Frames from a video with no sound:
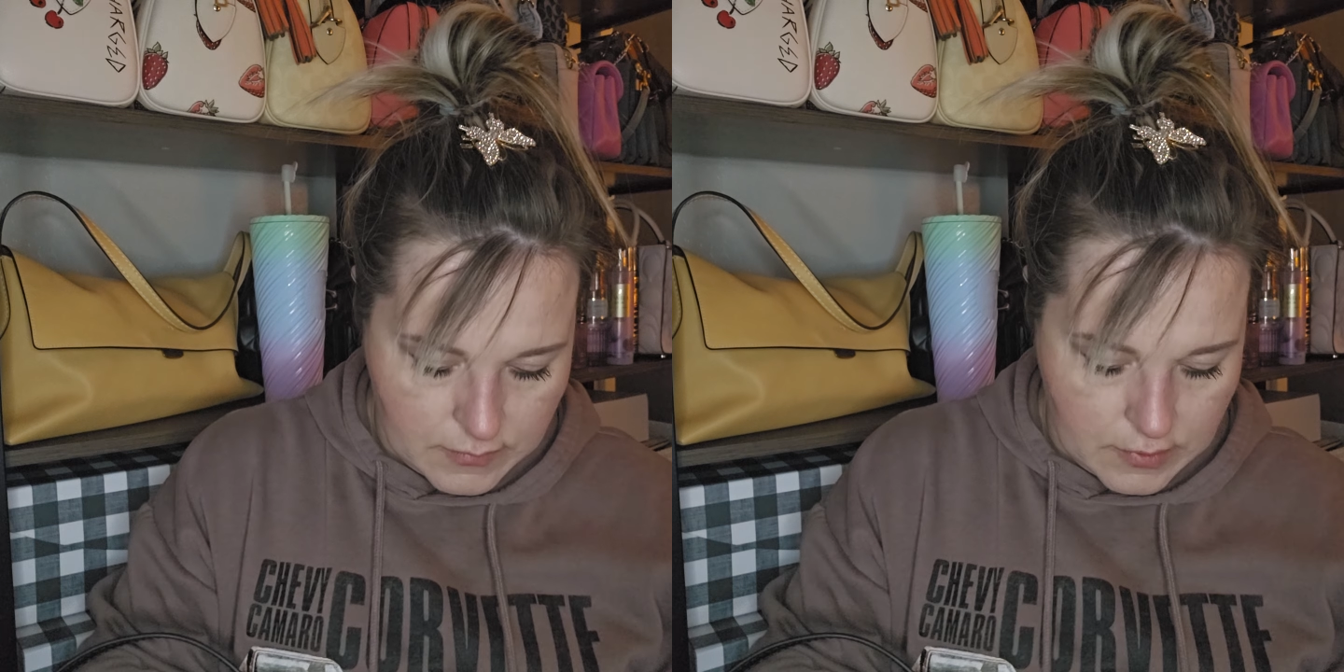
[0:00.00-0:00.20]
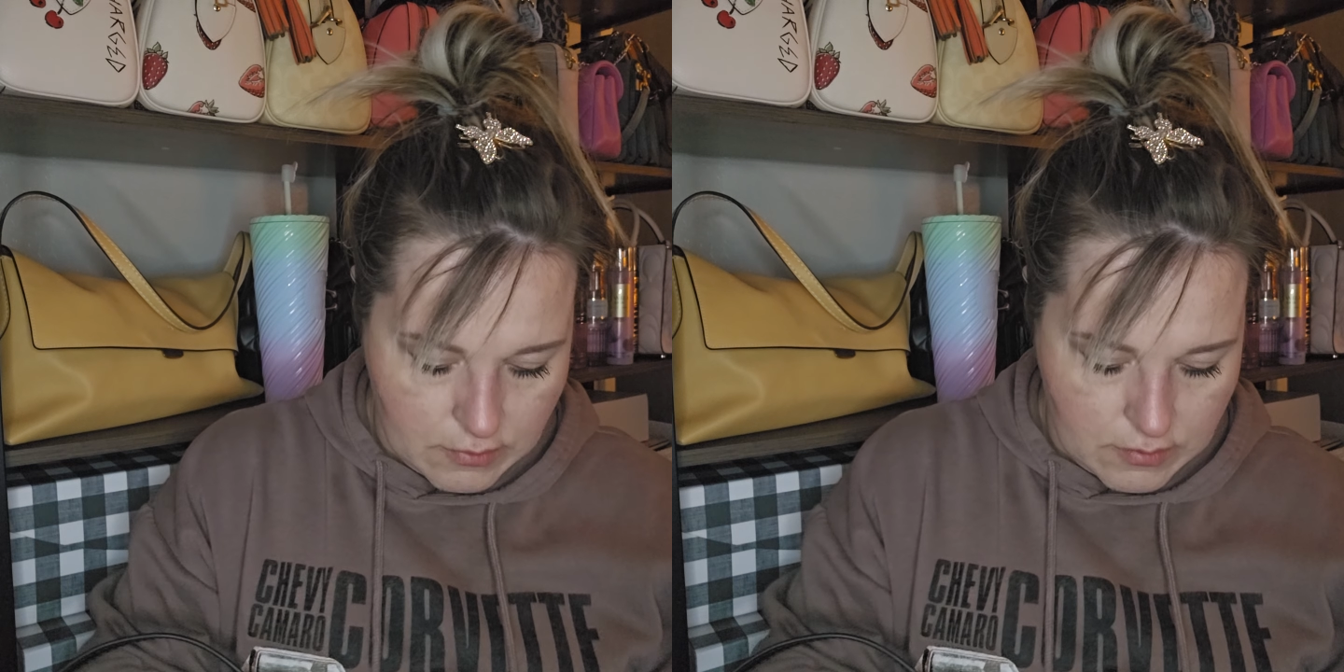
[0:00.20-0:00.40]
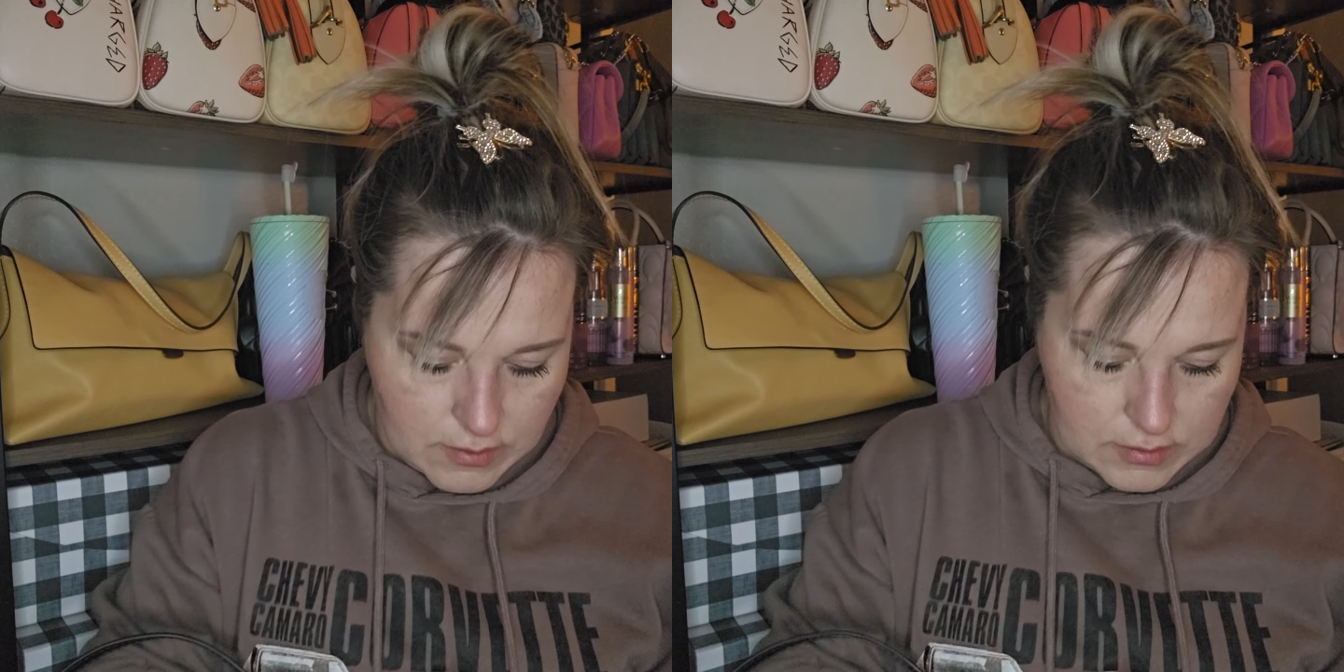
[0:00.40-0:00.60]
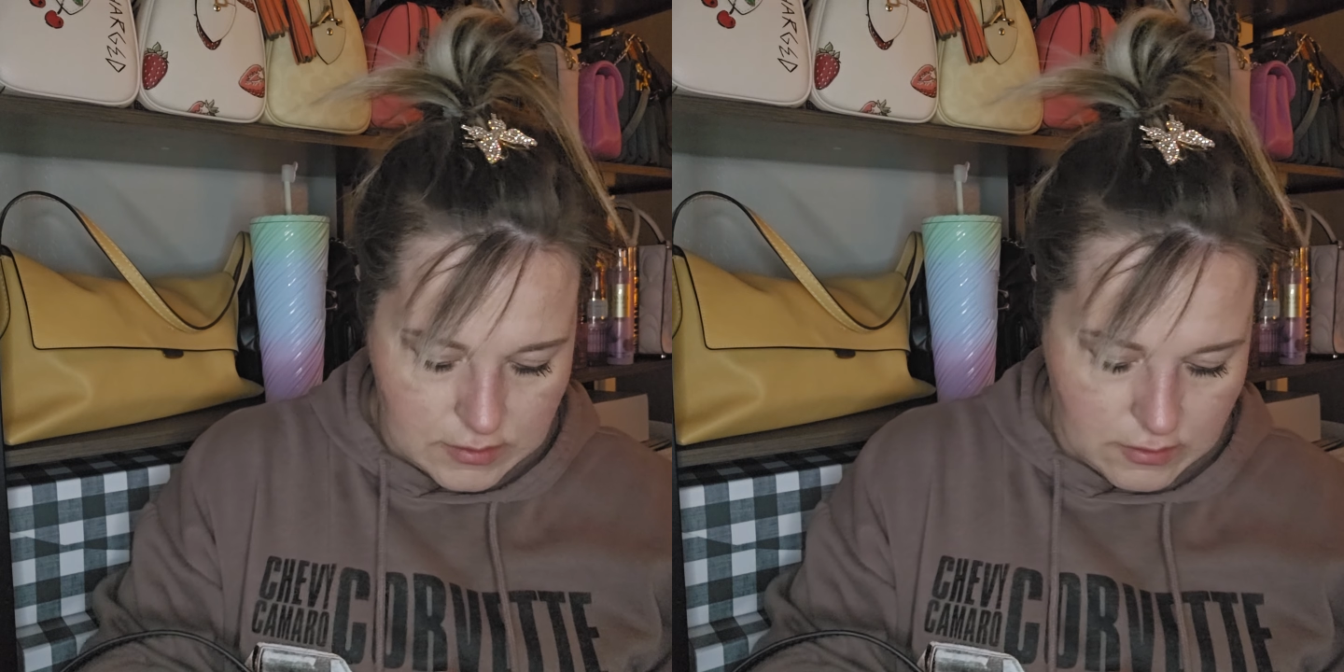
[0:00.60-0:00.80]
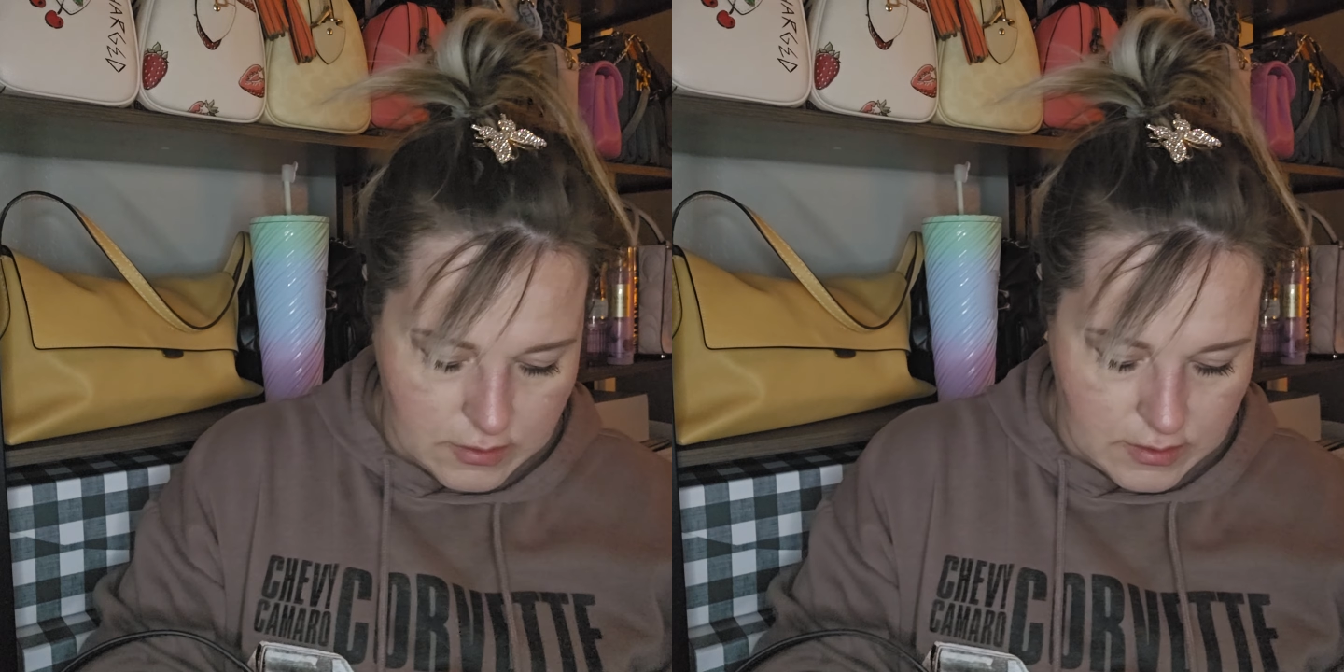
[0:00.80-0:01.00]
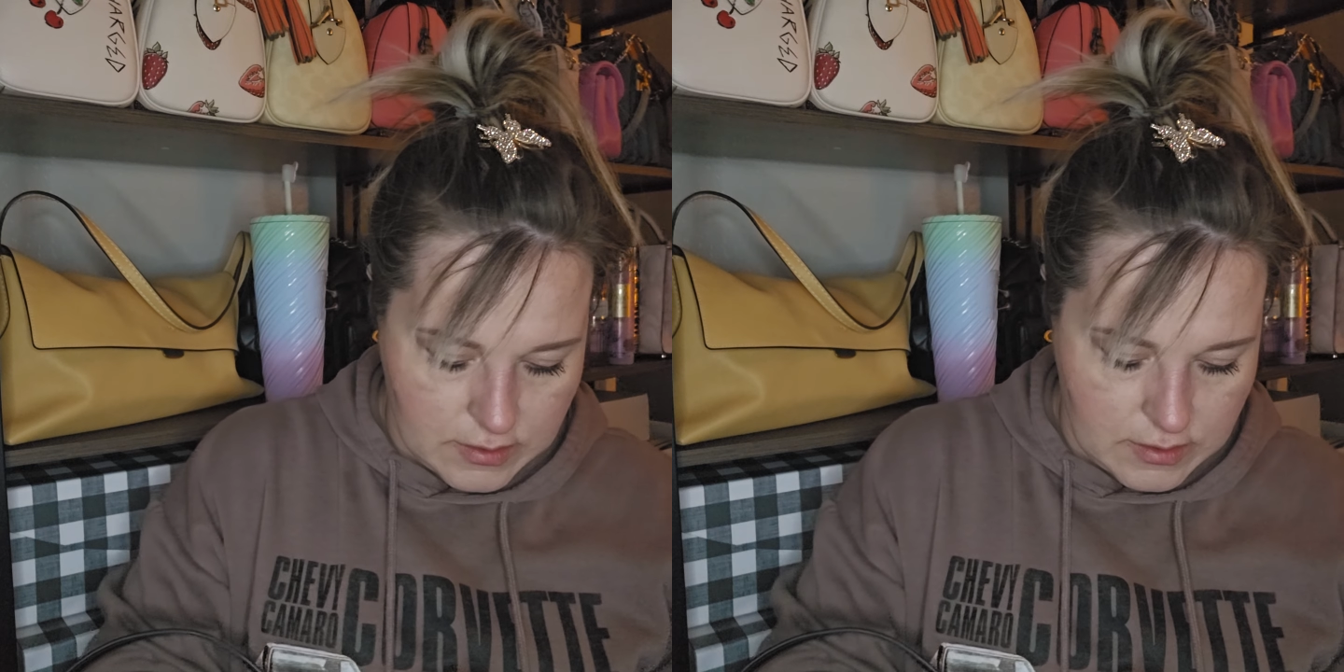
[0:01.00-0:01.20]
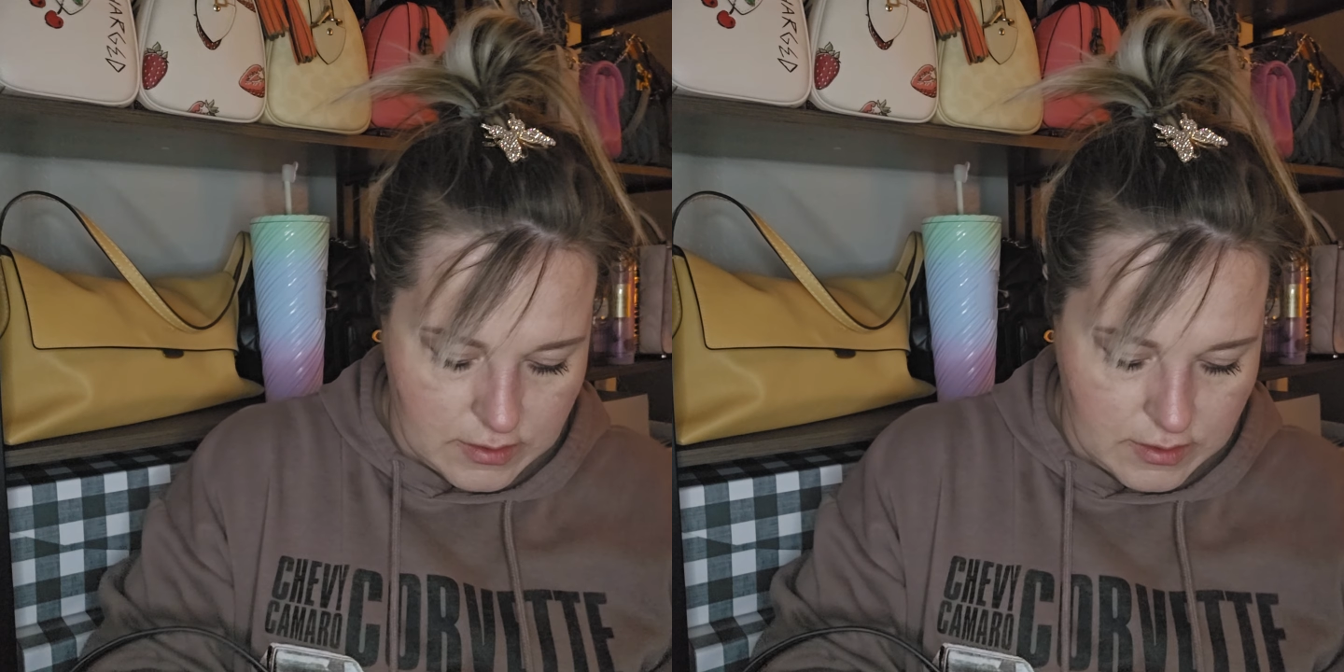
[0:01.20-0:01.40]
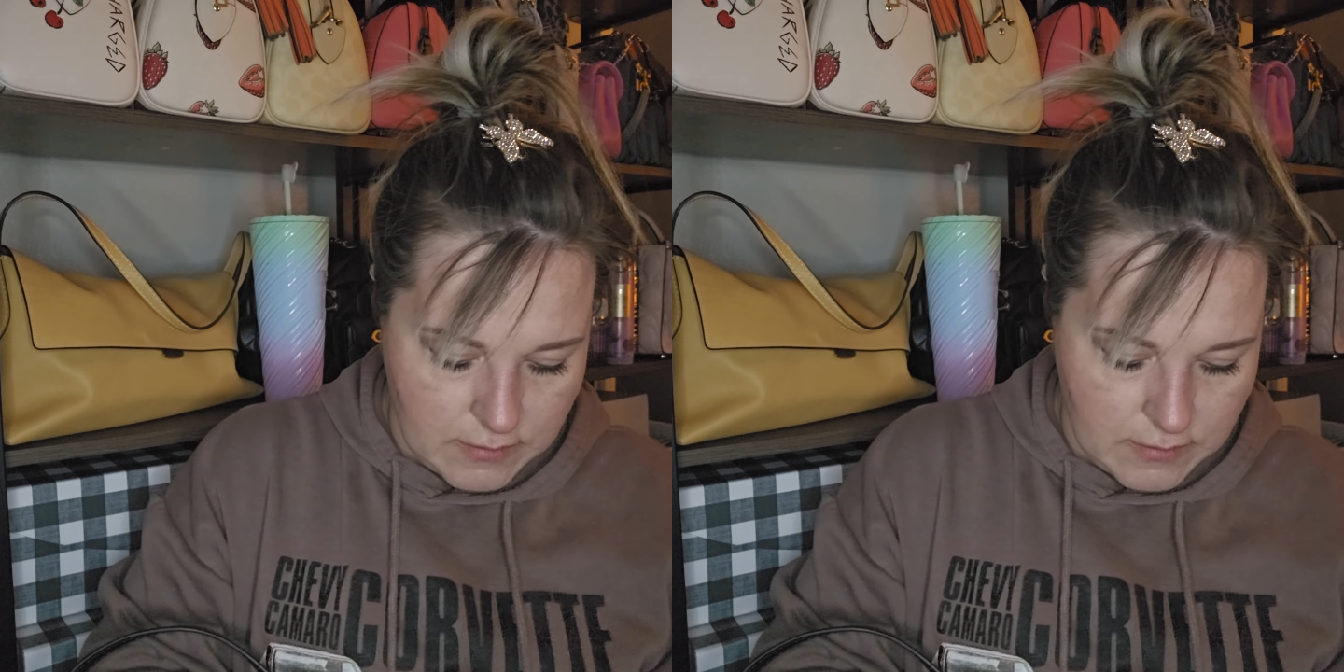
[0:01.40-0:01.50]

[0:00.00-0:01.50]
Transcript: All that talking, and I